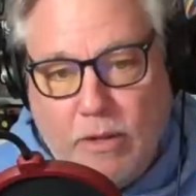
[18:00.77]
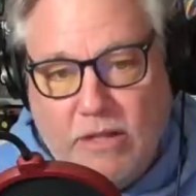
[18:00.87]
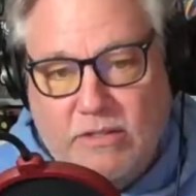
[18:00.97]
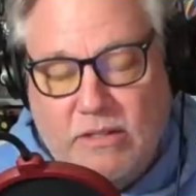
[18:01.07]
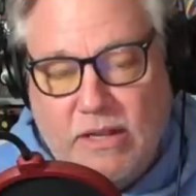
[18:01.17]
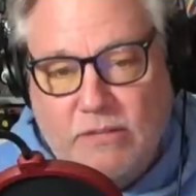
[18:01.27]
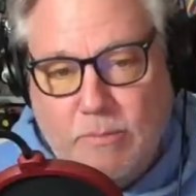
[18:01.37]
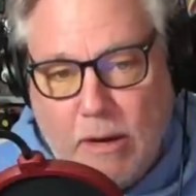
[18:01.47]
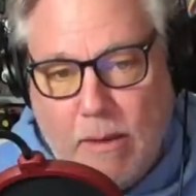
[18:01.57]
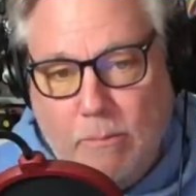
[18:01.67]
Plus is
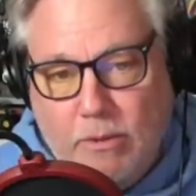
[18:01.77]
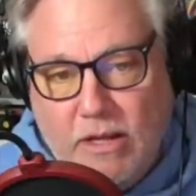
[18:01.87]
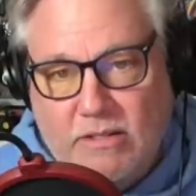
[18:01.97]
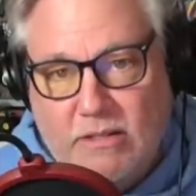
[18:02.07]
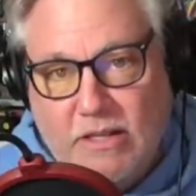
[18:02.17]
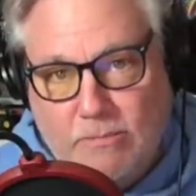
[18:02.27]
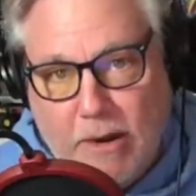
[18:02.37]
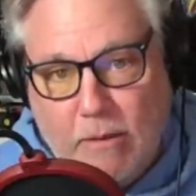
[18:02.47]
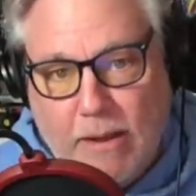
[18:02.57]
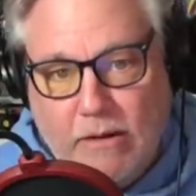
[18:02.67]
Paramount Plus, it's
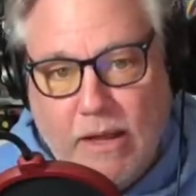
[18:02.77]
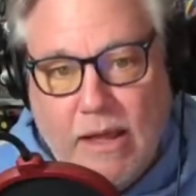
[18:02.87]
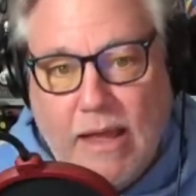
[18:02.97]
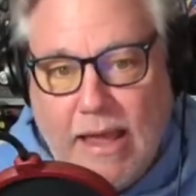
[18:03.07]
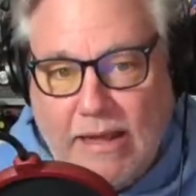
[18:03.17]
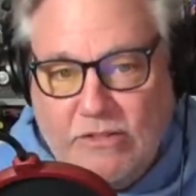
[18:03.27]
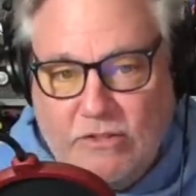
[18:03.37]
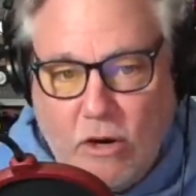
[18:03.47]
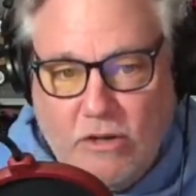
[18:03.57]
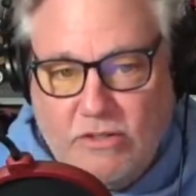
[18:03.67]
Paramount, and
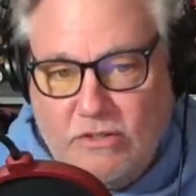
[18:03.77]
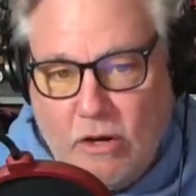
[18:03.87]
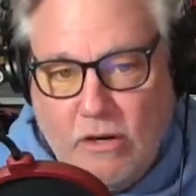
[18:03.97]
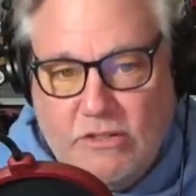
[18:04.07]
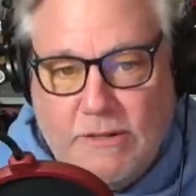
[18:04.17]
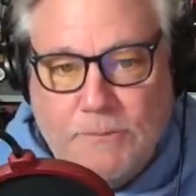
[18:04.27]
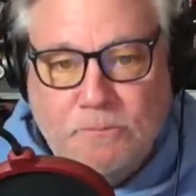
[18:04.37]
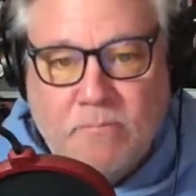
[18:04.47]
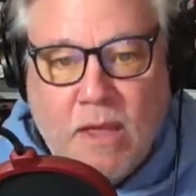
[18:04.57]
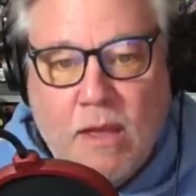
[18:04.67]
Starz is Starz.
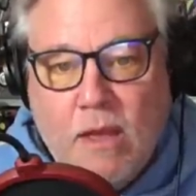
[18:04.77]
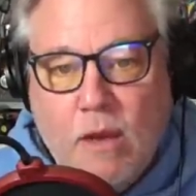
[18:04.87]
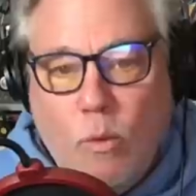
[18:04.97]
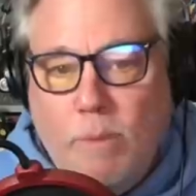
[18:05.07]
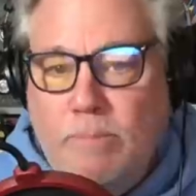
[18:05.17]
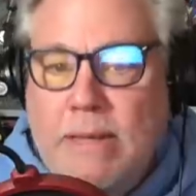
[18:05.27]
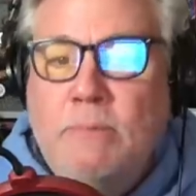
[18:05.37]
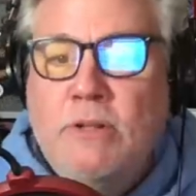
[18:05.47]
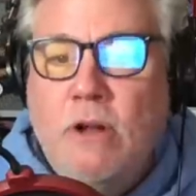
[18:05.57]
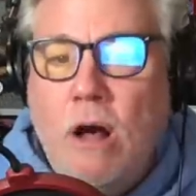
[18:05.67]
What
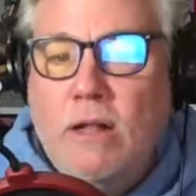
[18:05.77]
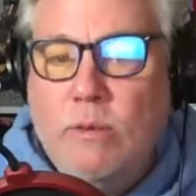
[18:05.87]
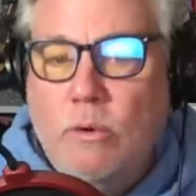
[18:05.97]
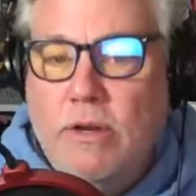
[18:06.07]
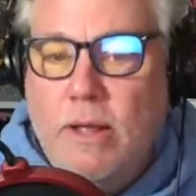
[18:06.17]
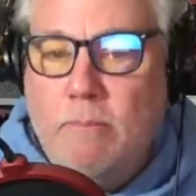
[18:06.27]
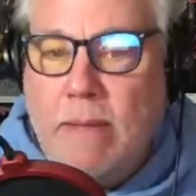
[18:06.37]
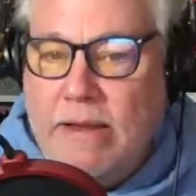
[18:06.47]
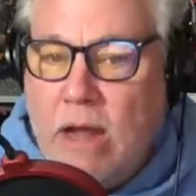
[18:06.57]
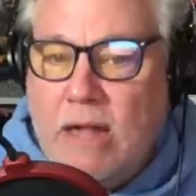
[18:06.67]
people in Hollywood
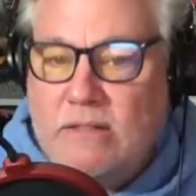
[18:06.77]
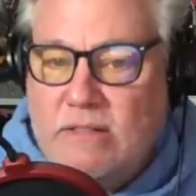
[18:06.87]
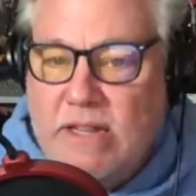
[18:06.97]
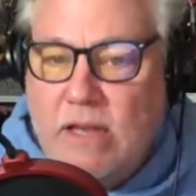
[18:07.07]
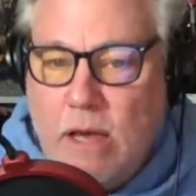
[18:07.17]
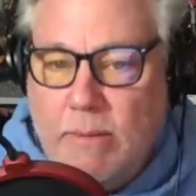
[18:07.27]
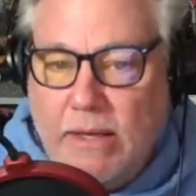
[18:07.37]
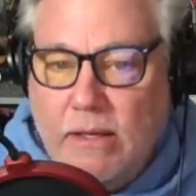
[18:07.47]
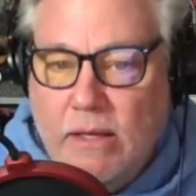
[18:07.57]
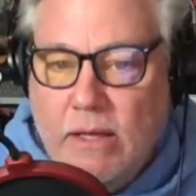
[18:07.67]
may not see
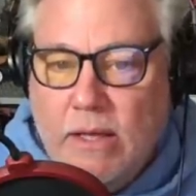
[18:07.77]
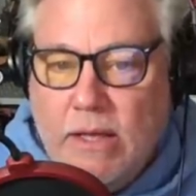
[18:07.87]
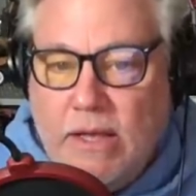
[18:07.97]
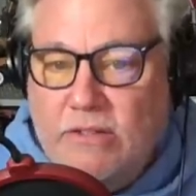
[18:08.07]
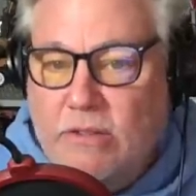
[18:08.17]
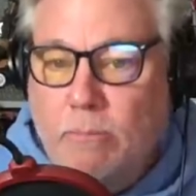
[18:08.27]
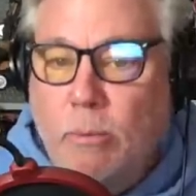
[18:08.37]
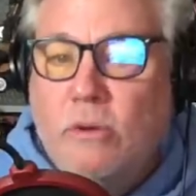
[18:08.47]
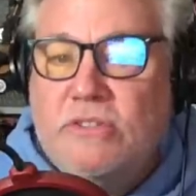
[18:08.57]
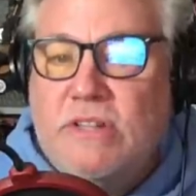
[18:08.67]
coming is the
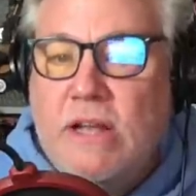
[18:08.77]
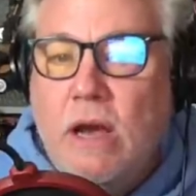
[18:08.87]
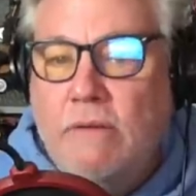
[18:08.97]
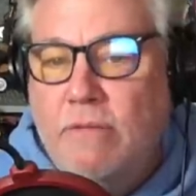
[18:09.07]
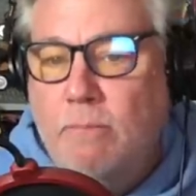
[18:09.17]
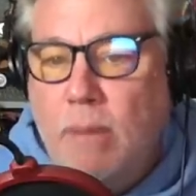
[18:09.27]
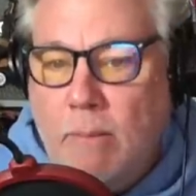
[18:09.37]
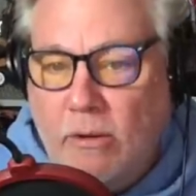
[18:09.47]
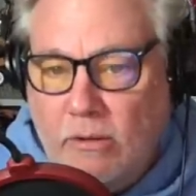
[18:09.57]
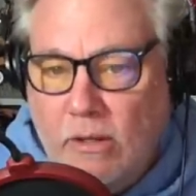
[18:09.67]
bursting of the
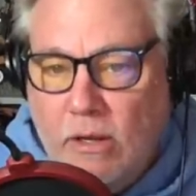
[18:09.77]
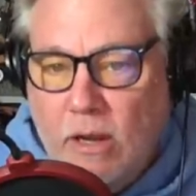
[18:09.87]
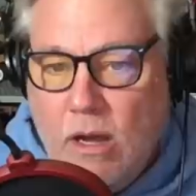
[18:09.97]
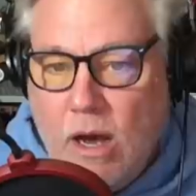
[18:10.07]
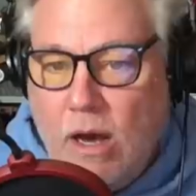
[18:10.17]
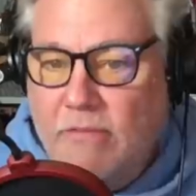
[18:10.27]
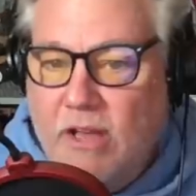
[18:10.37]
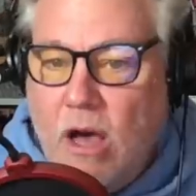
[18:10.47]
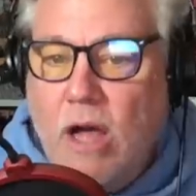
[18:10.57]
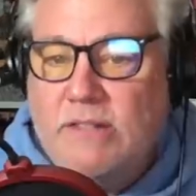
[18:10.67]
bubble of
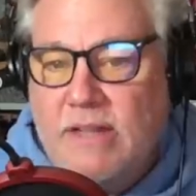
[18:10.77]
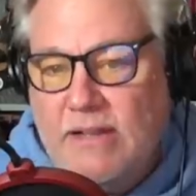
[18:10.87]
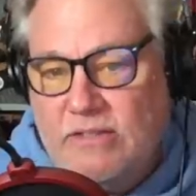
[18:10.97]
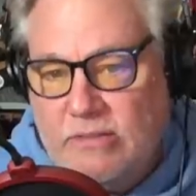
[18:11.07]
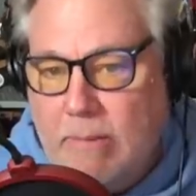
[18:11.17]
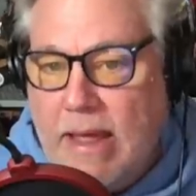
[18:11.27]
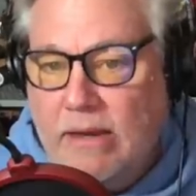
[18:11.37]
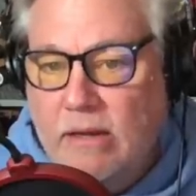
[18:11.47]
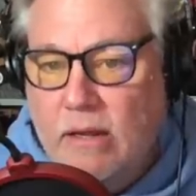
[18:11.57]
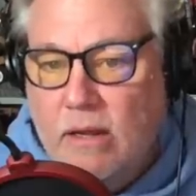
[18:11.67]
the content
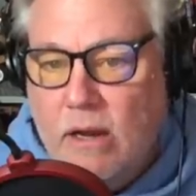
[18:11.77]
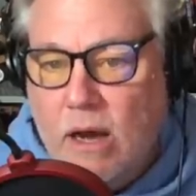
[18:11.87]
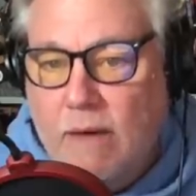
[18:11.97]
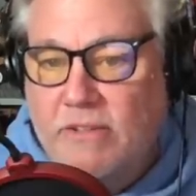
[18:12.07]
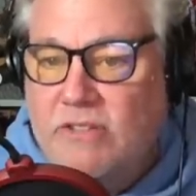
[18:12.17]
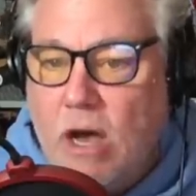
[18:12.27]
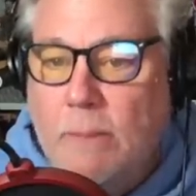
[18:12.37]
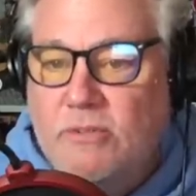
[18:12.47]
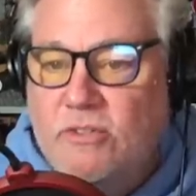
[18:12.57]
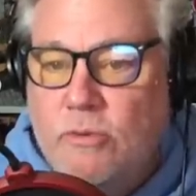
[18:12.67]
spend of the
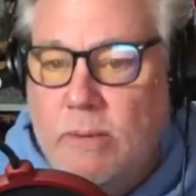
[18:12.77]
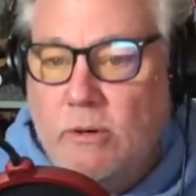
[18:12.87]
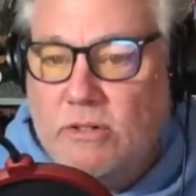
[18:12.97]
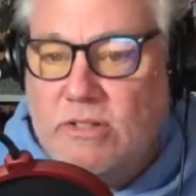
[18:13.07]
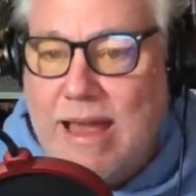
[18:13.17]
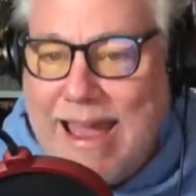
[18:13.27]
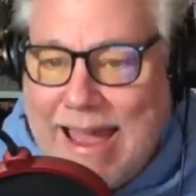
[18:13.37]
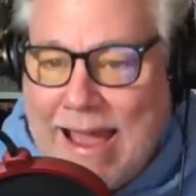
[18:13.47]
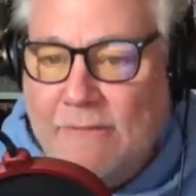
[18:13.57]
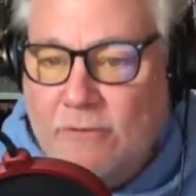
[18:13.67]
top streamers
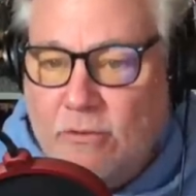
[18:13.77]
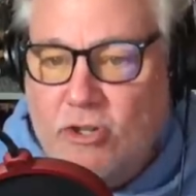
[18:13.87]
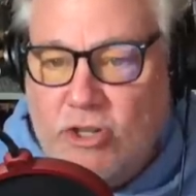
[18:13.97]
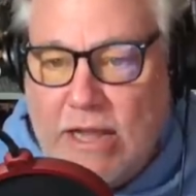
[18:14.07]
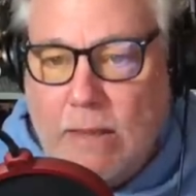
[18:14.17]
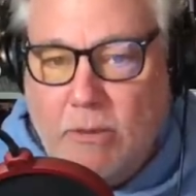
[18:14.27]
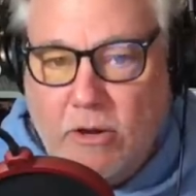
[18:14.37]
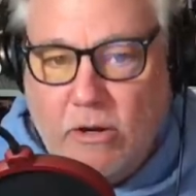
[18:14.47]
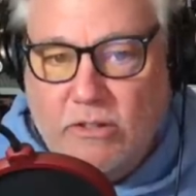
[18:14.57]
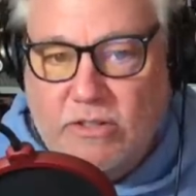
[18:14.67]
after the shakeup
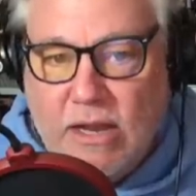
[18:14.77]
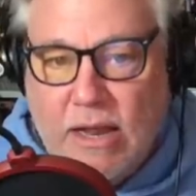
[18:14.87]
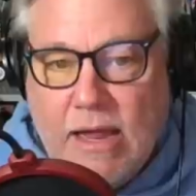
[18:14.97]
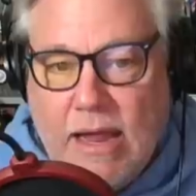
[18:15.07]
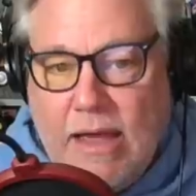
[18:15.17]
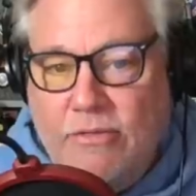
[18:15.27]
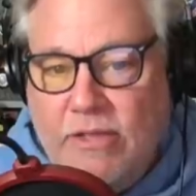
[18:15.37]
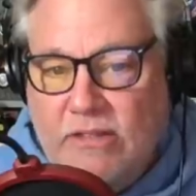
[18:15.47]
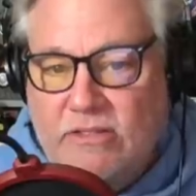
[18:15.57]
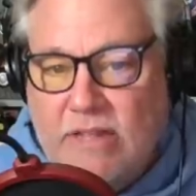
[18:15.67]
occurs and
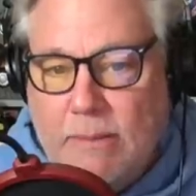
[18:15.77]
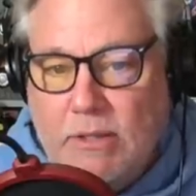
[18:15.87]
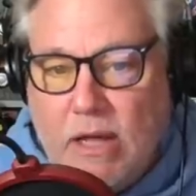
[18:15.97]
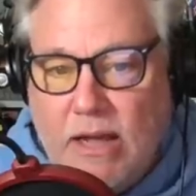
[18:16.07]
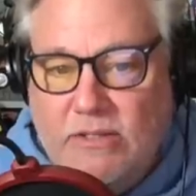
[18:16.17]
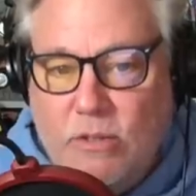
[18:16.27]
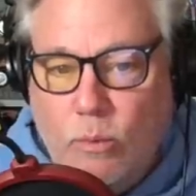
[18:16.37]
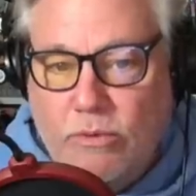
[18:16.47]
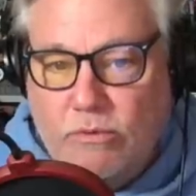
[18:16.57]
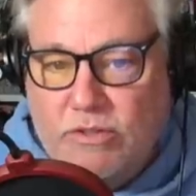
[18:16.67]
things stabilize
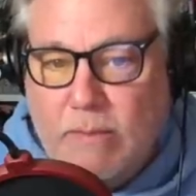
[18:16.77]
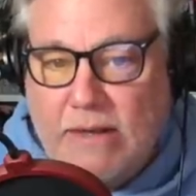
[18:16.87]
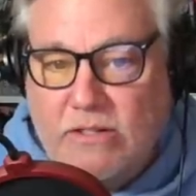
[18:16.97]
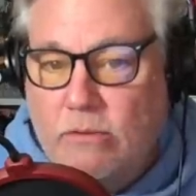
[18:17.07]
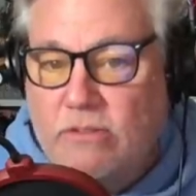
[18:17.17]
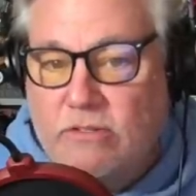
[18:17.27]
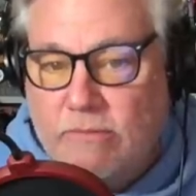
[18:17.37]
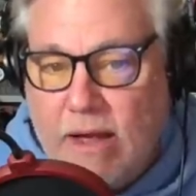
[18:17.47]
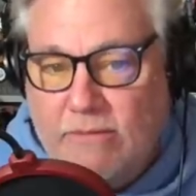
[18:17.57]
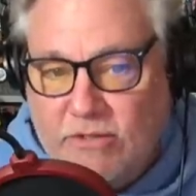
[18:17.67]
with respect to who the
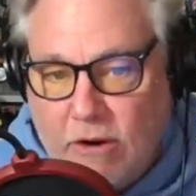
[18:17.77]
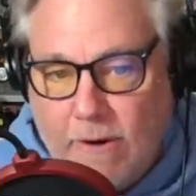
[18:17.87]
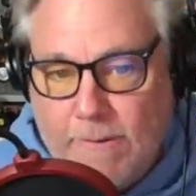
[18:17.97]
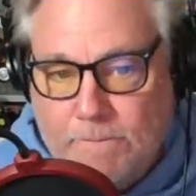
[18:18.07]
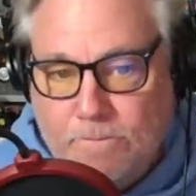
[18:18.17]
survivors are.